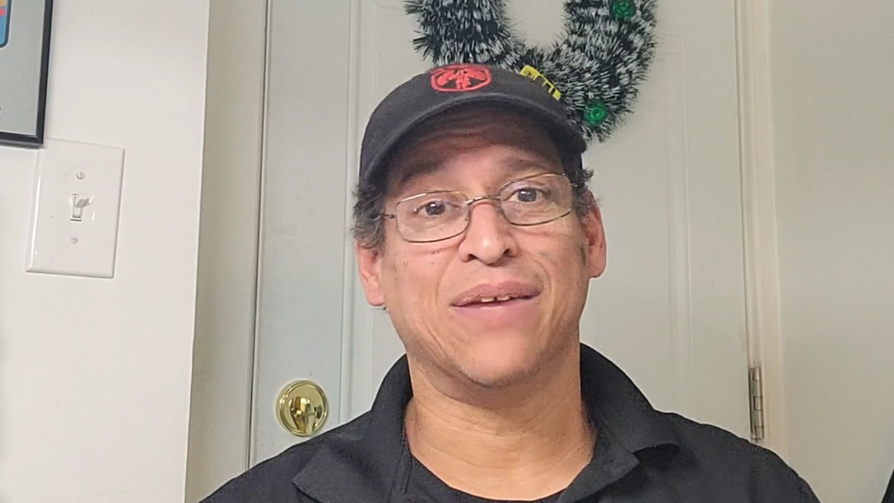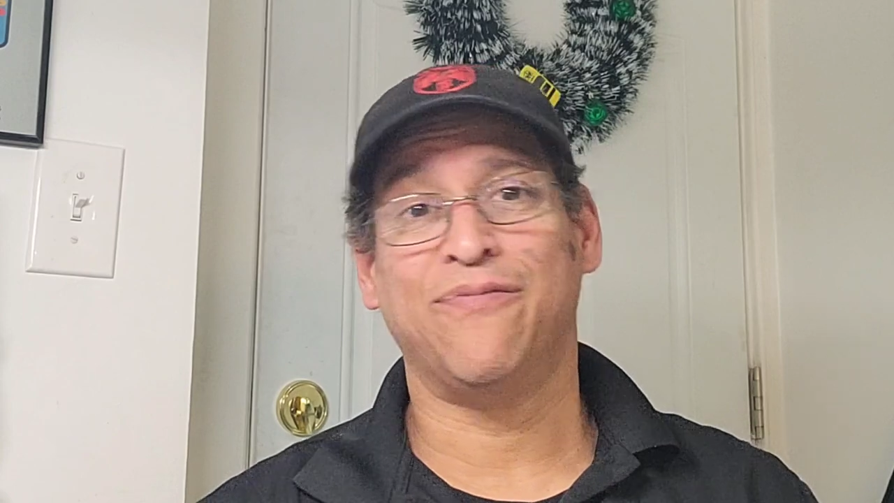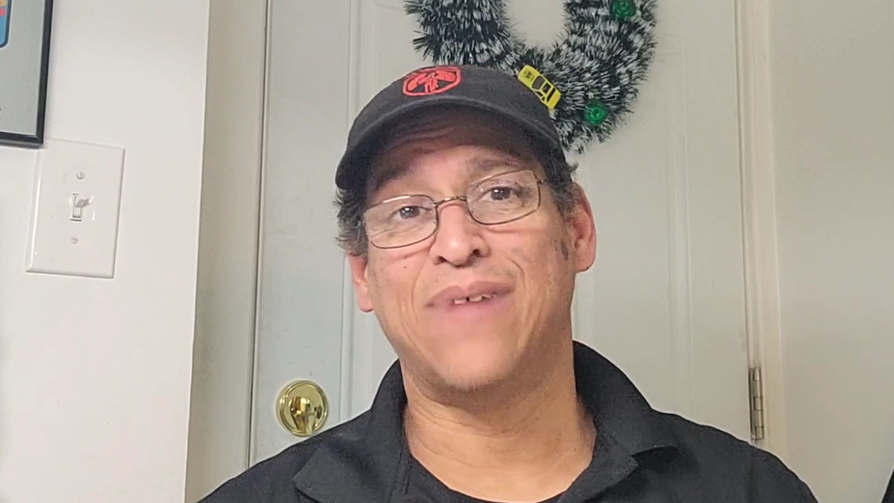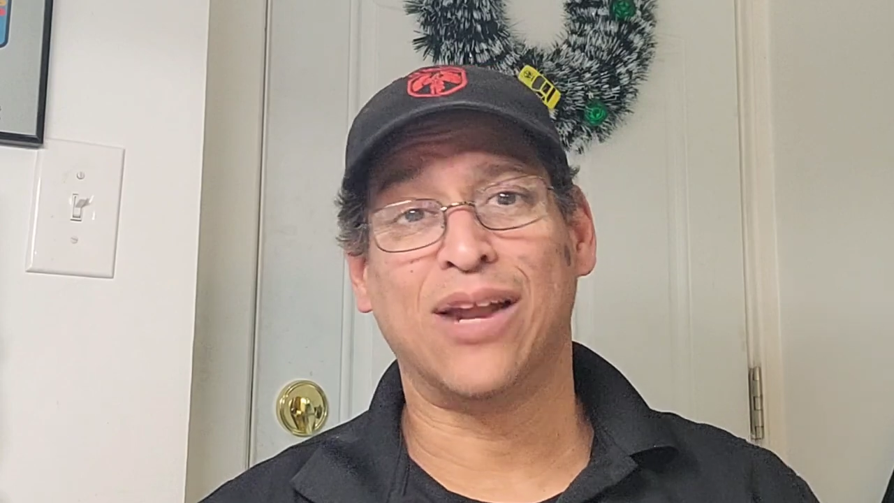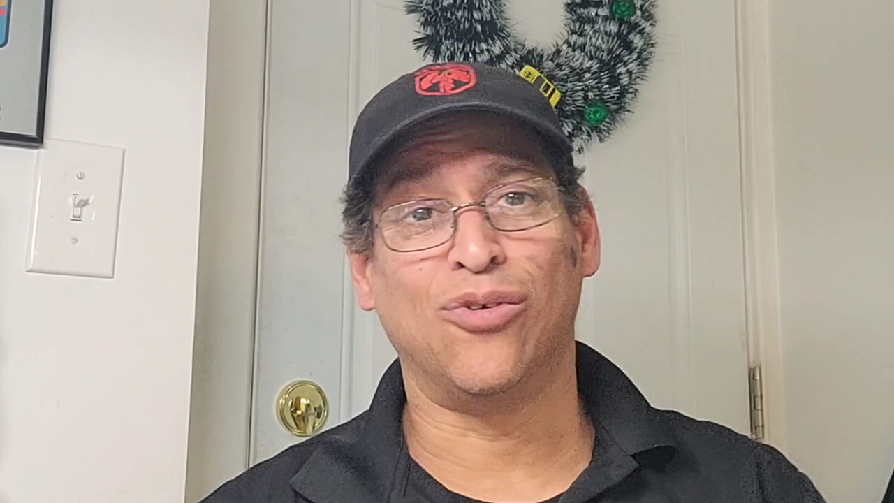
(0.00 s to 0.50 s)

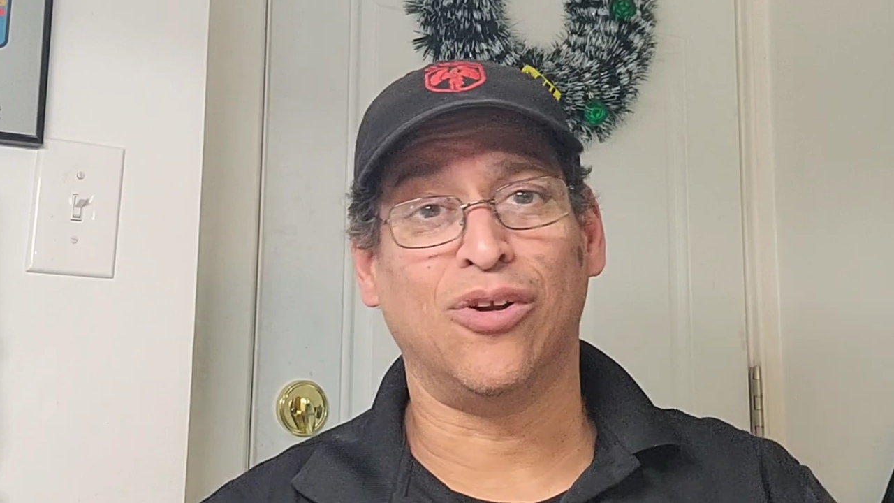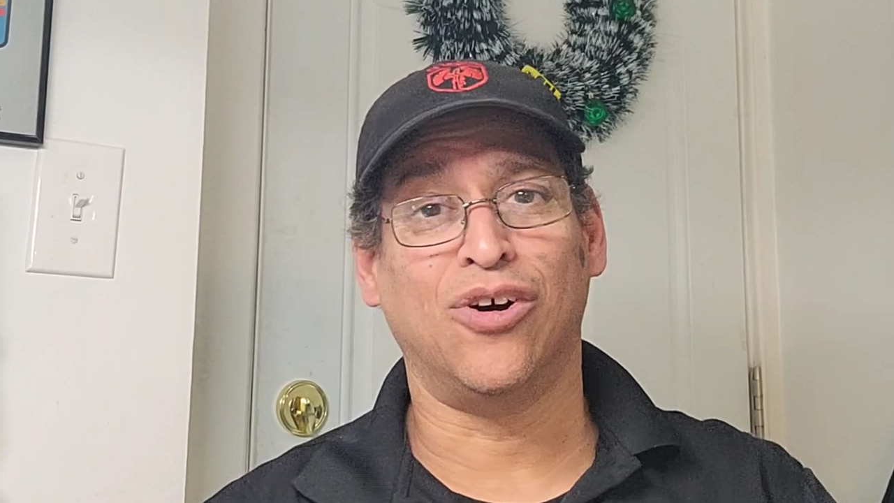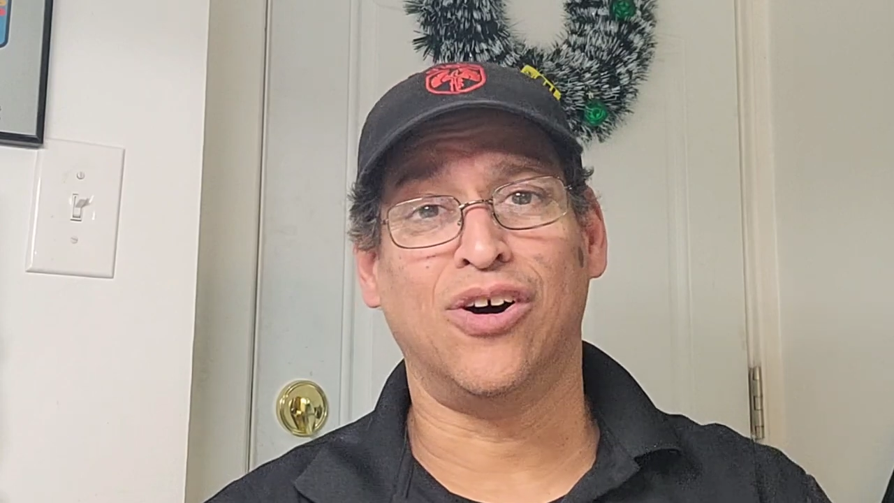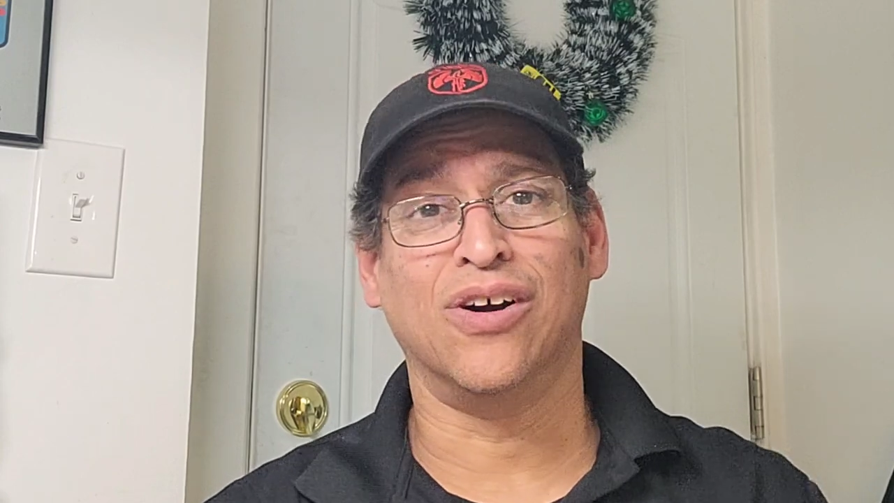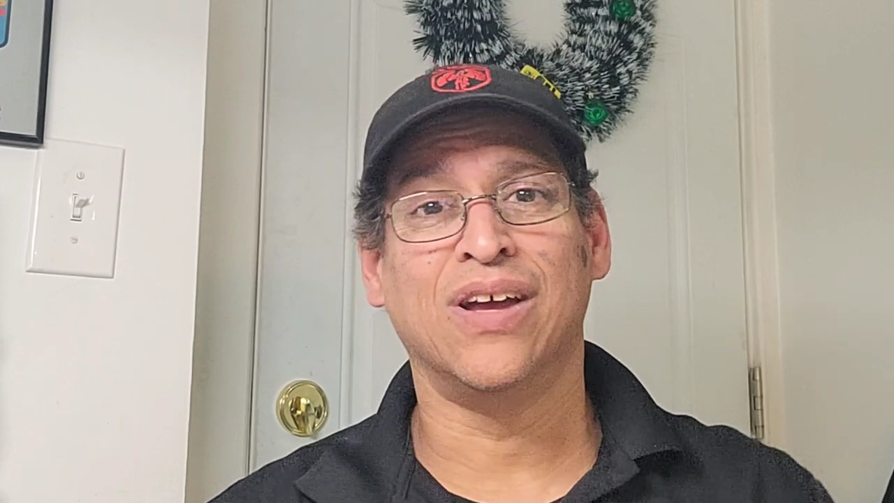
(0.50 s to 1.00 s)
Follow
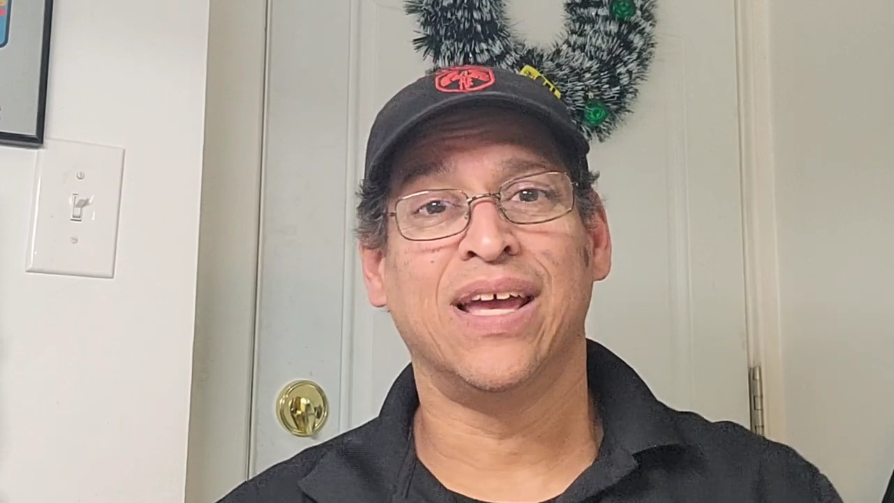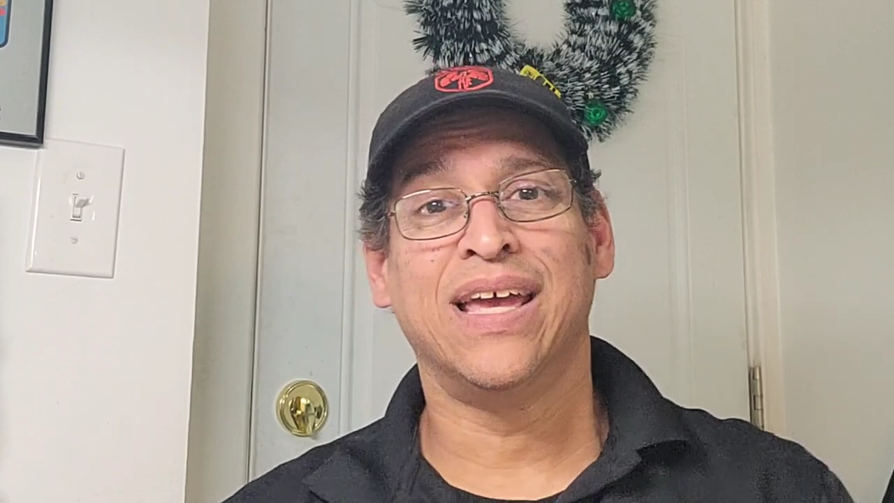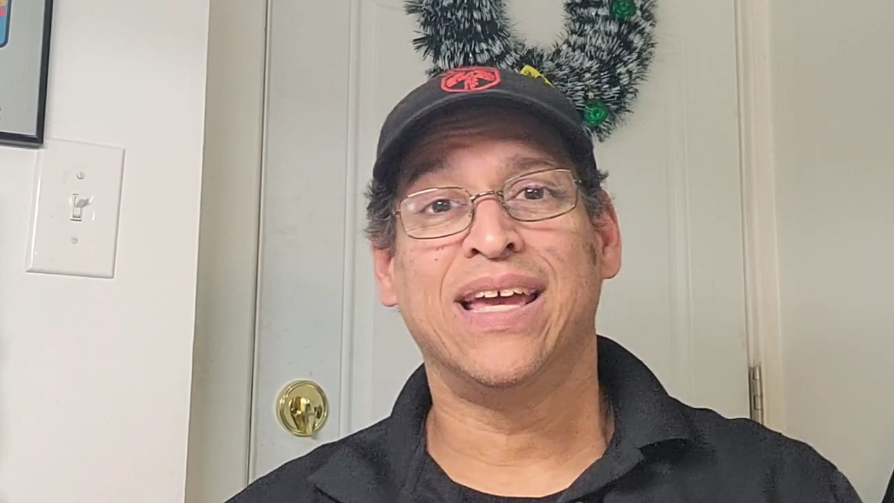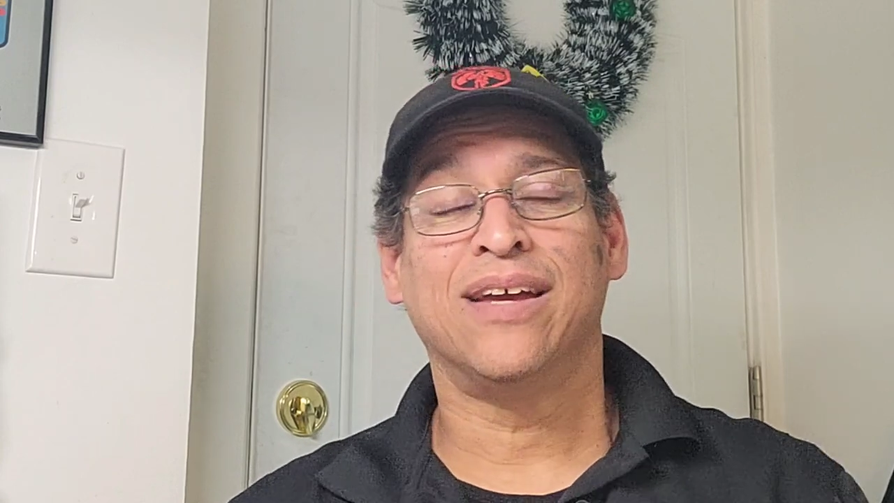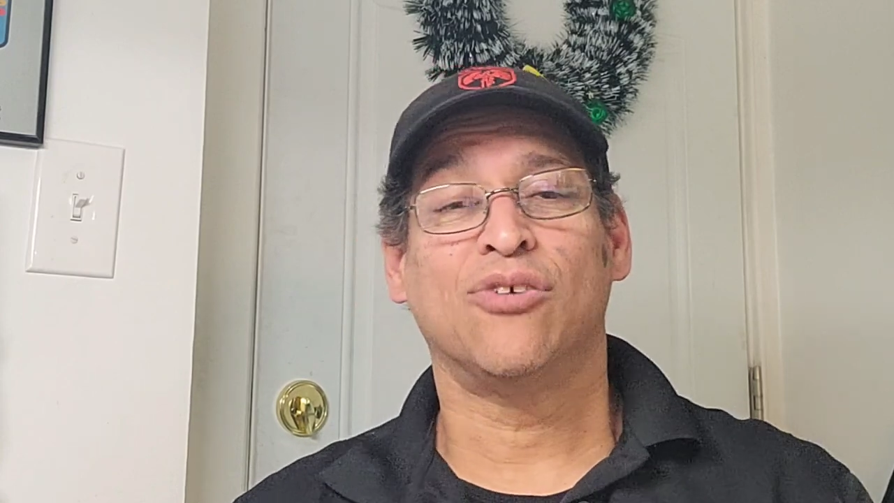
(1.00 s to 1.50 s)
along,
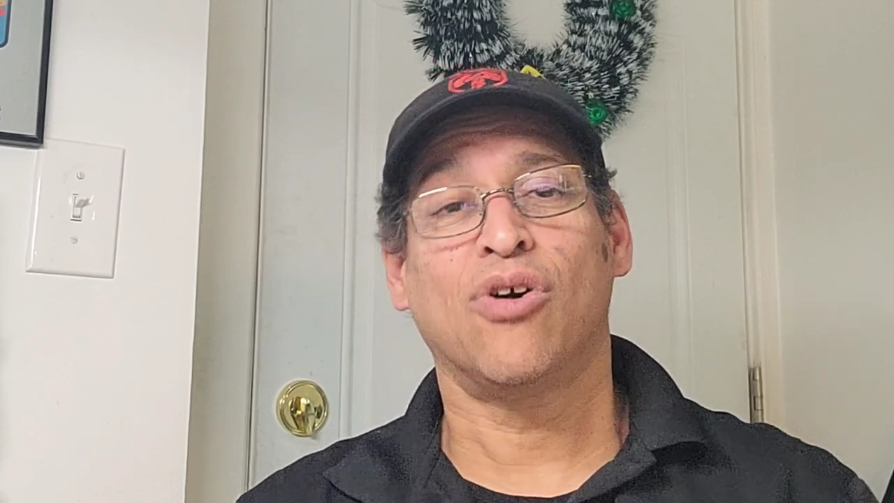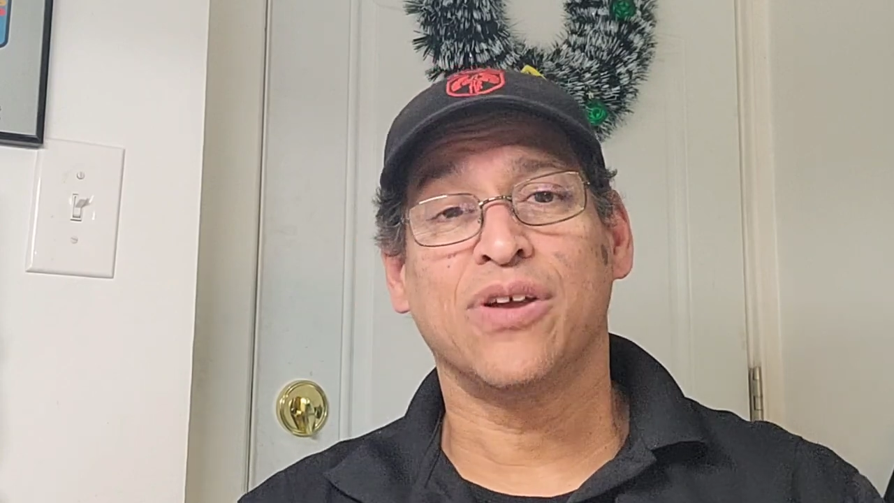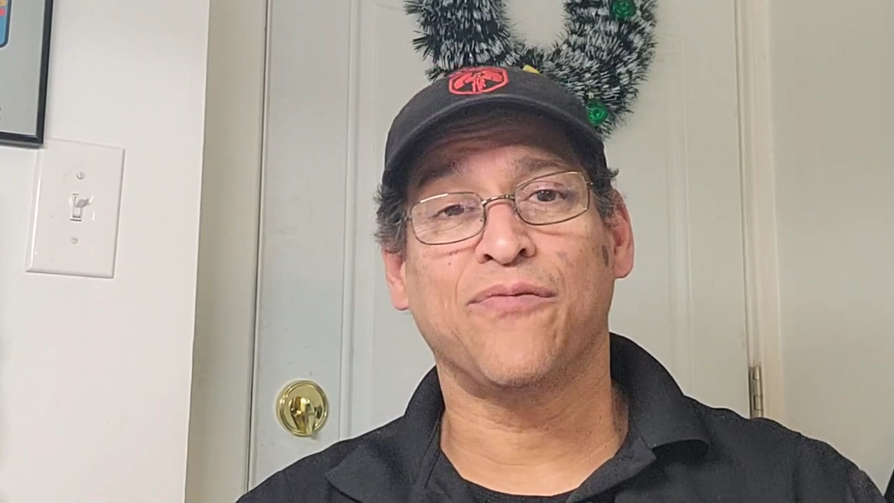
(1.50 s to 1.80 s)
call